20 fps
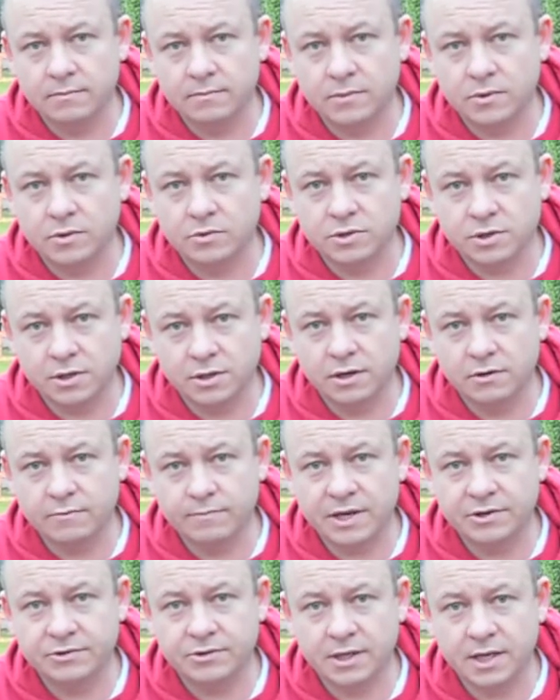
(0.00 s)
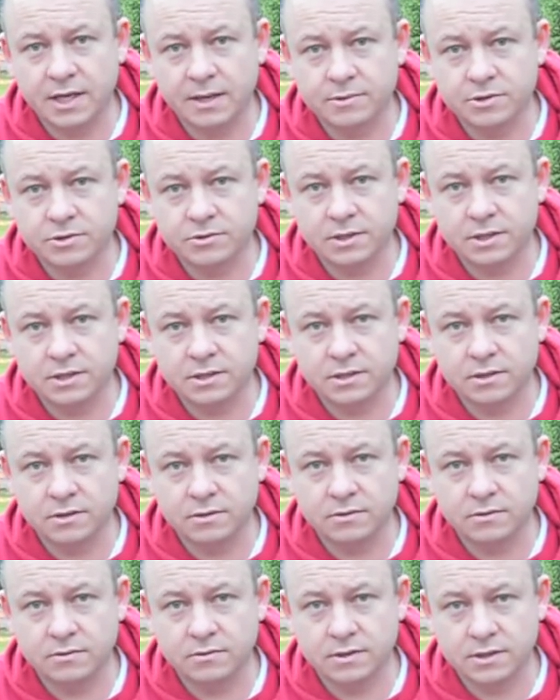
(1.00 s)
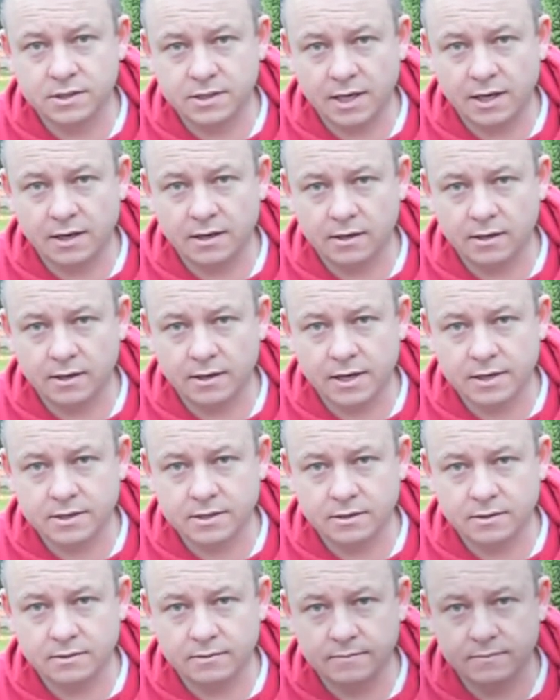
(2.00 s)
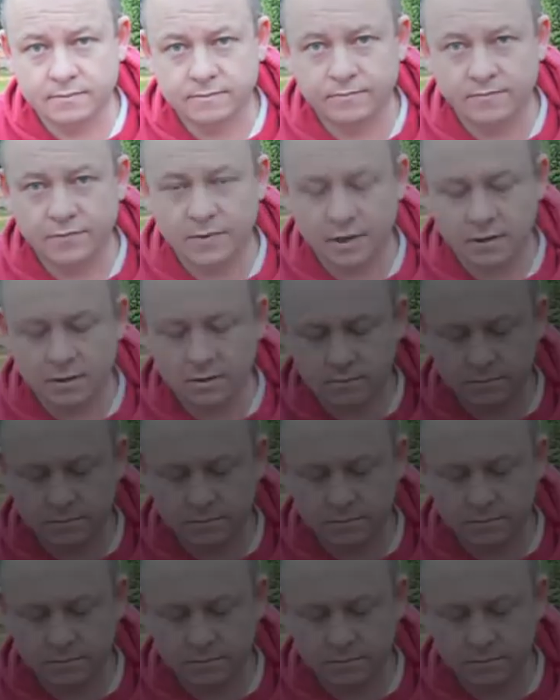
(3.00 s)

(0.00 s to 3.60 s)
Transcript: alternative battery chemistries to the standard lead acid. Thank you.